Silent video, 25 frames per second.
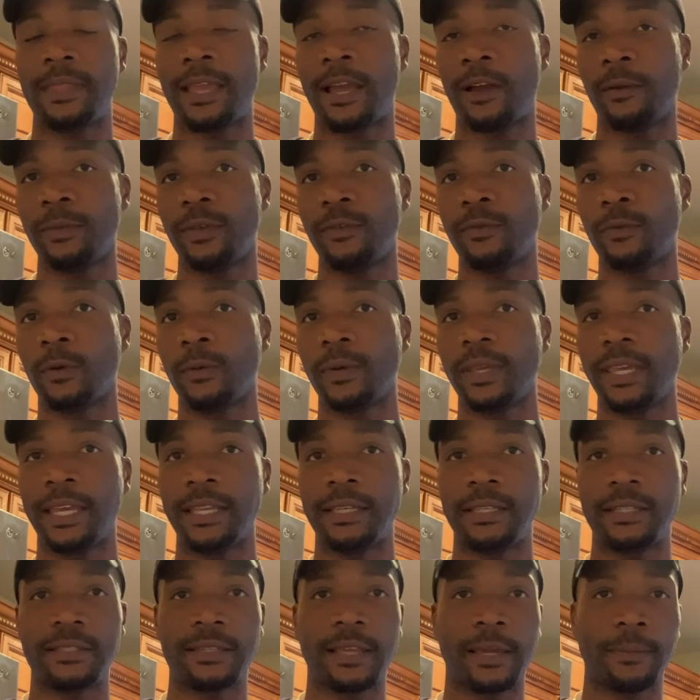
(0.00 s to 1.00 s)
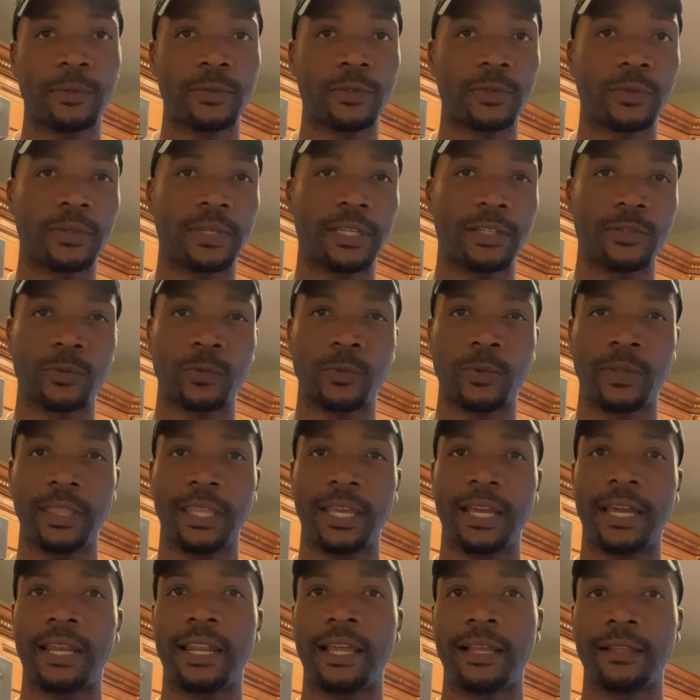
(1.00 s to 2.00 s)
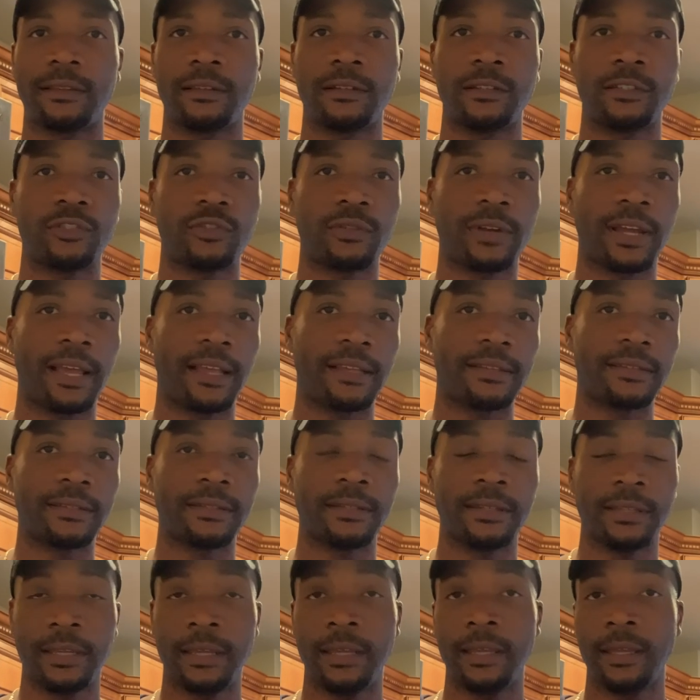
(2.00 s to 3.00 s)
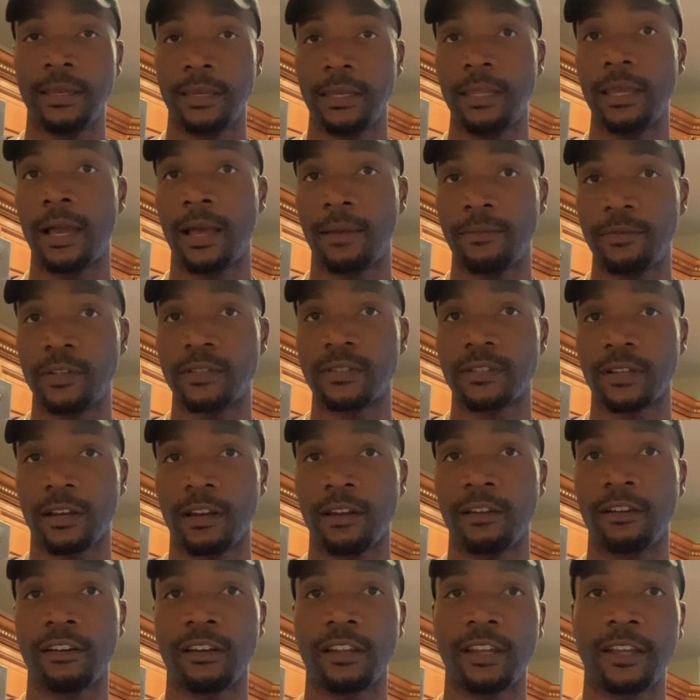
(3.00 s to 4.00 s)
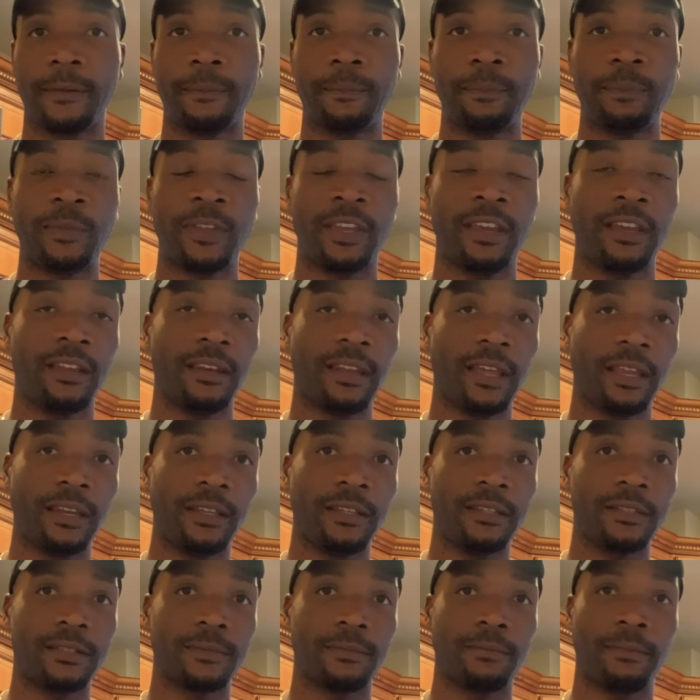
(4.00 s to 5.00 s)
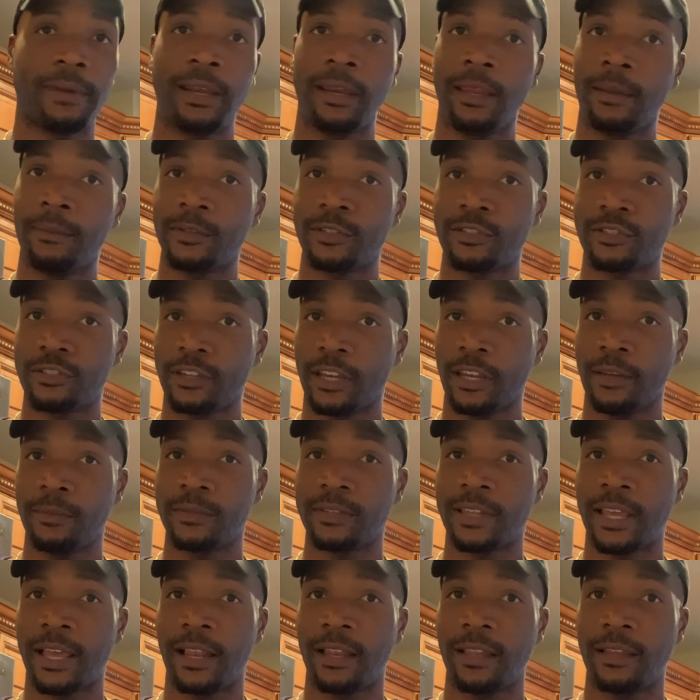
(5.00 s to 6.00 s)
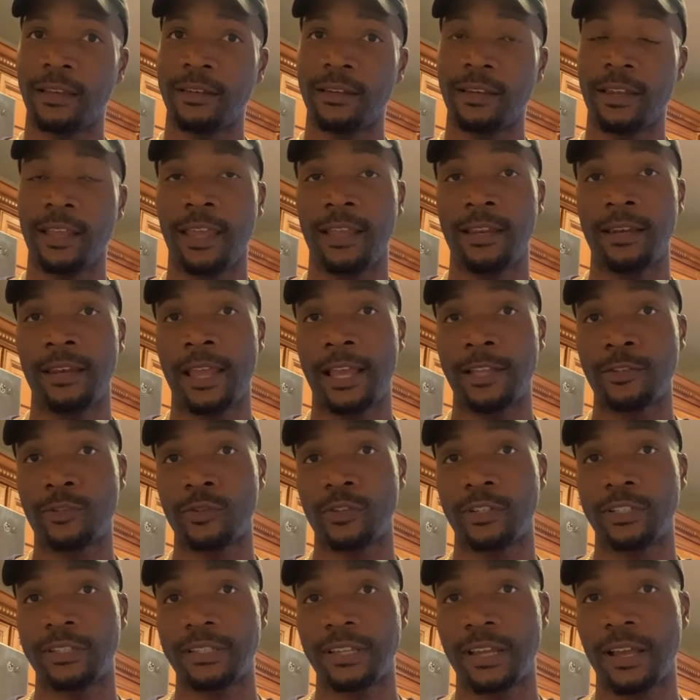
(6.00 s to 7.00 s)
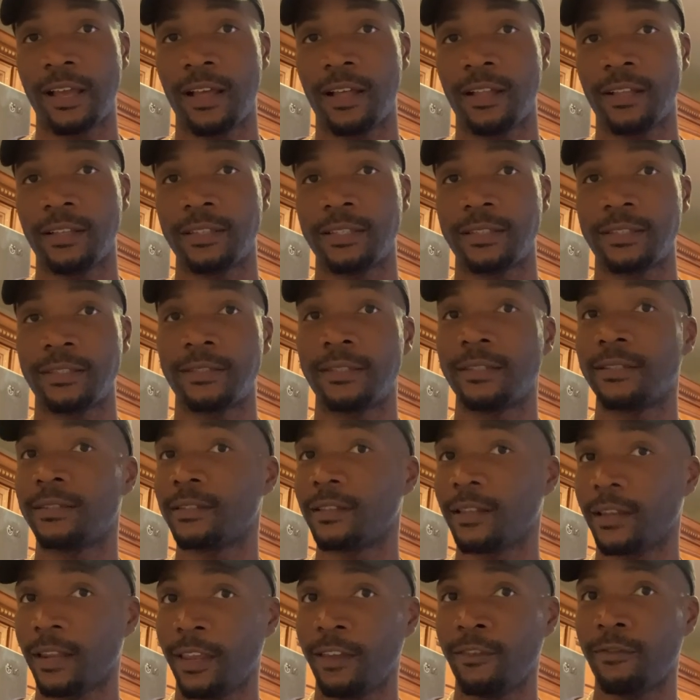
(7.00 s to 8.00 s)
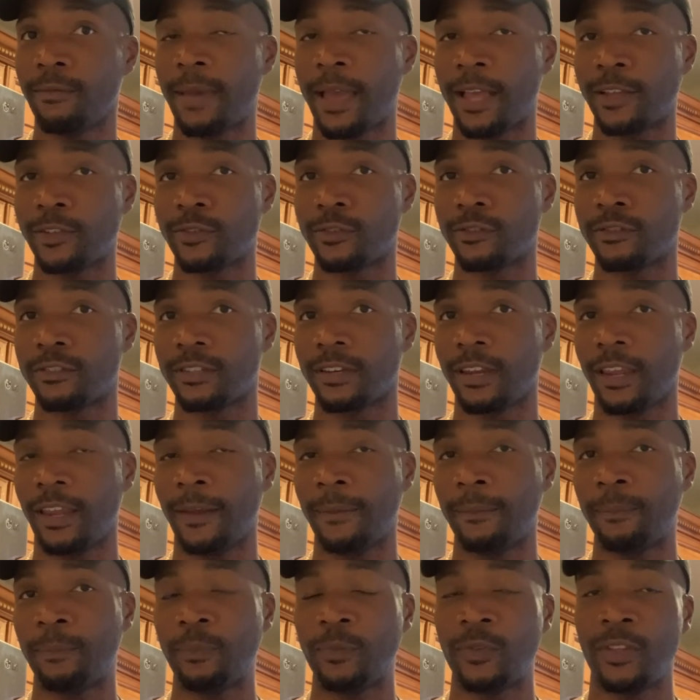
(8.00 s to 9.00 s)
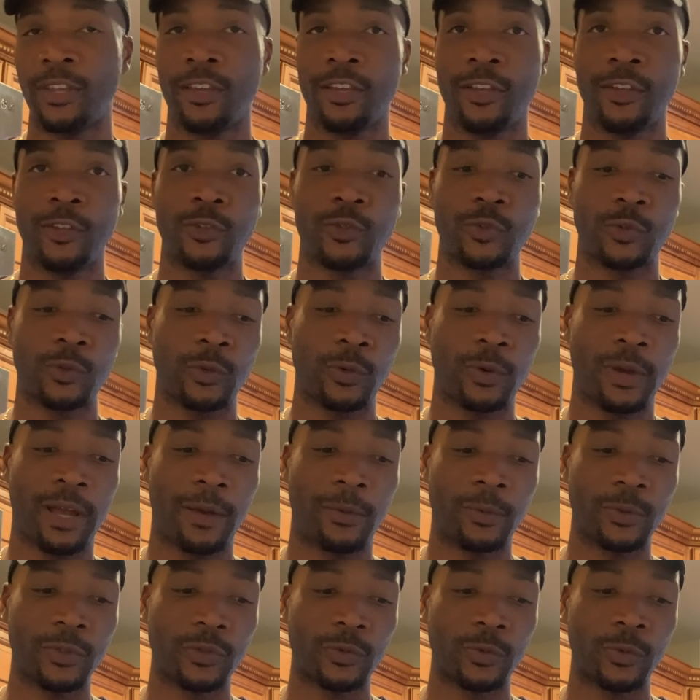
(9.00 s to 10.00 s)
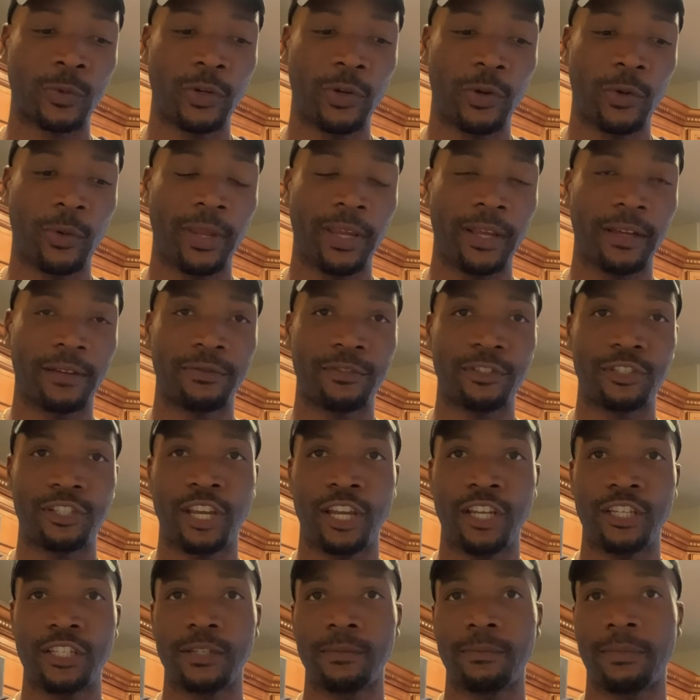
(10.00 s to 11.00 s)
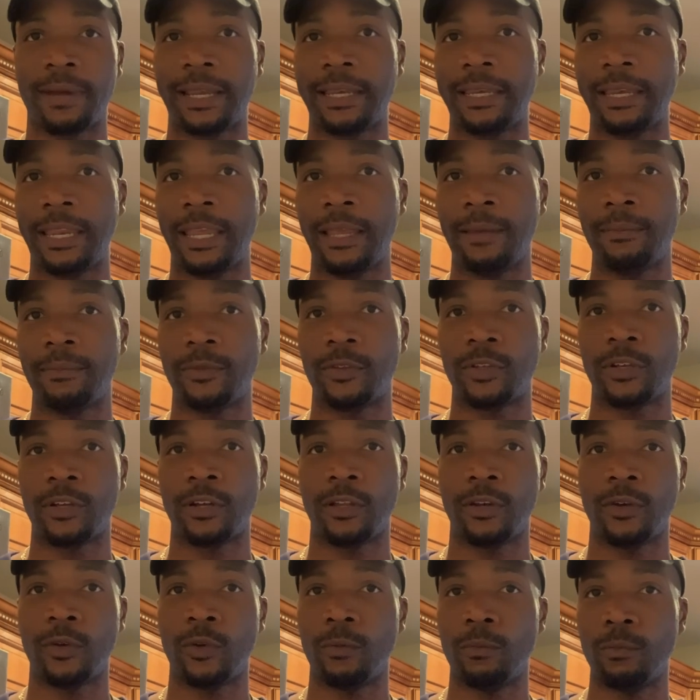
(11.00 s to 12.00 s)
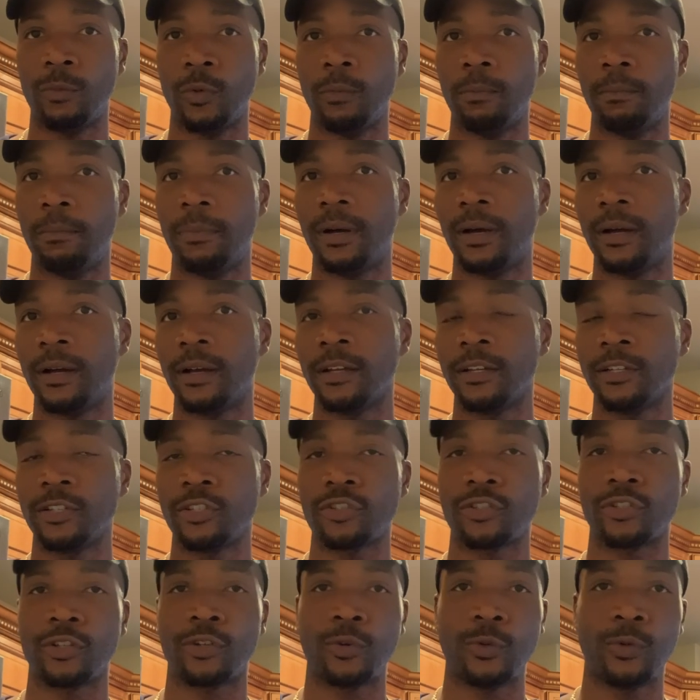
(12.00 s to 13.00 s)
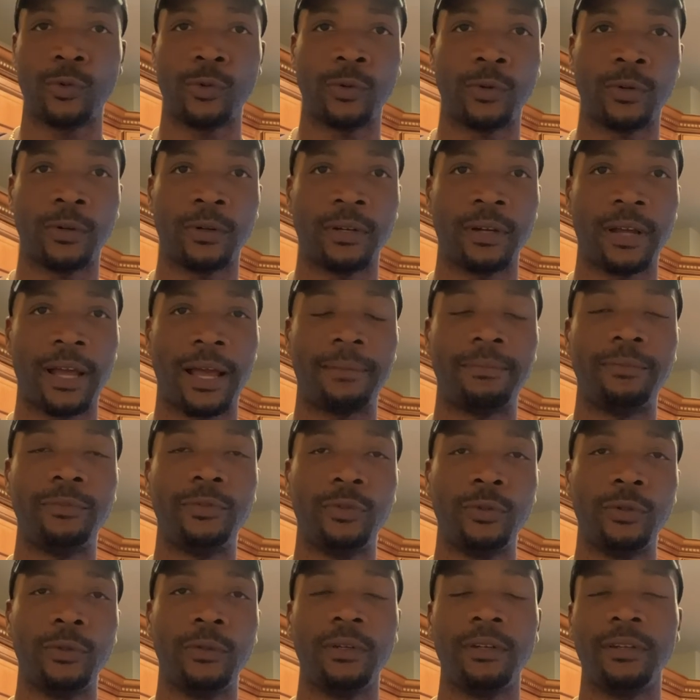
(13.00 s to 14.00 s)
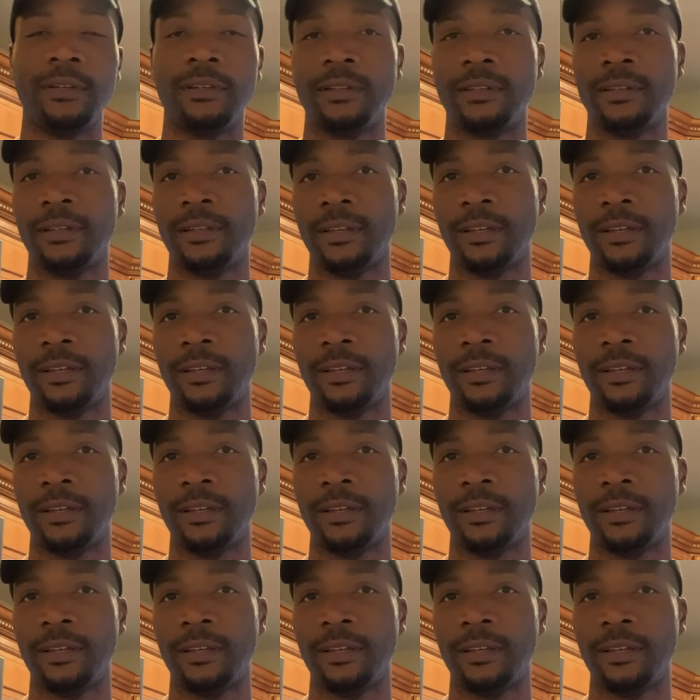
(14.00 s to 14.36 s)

Now, before we end this episode, there's one thing I'd like to address. Be obvious clearly. That is, my name is James Allen, and as you could tell, this is a slave master's name. So I was wondering of changing my name to Lumumba Shakur Abdul.